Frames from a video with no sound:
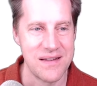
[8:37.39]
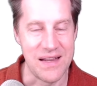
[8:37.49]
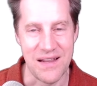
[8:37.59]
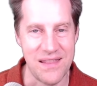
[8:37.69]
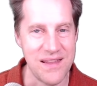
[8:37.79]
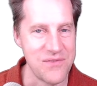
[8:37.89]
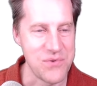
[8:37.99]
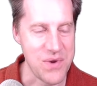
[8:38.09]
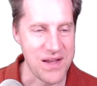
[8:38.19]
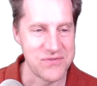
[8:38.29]
And I think if
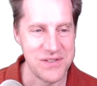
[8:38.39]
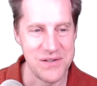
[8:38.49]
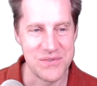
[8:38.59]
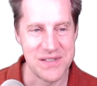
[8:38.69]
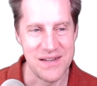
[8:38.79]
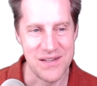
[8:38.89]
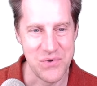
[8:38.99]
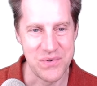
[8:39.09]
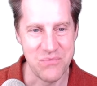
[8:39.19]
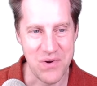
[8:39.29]
you have to use it,
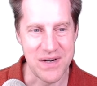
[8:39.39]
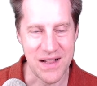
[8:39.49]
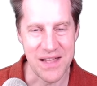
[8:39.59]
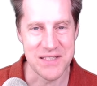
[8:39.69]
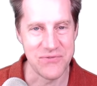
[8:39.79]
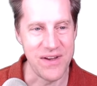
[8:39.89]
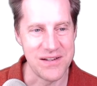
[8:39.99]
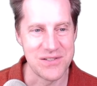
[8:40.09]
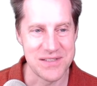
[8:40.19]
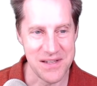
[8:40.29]
you would want to classify
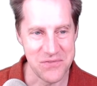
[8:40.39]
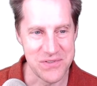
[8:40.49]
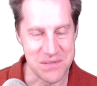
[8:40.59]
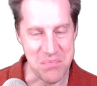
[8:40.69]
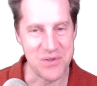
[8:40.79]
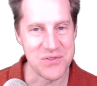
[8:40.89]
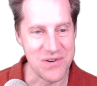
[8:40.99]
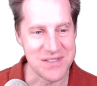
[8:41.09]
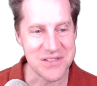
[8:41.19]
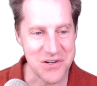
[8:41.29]
yourself as a
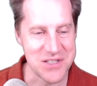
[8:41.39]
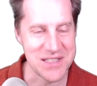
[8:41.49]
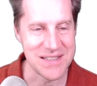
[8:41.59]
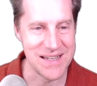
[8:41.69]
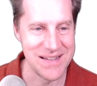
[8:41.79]
Postgres surgeon.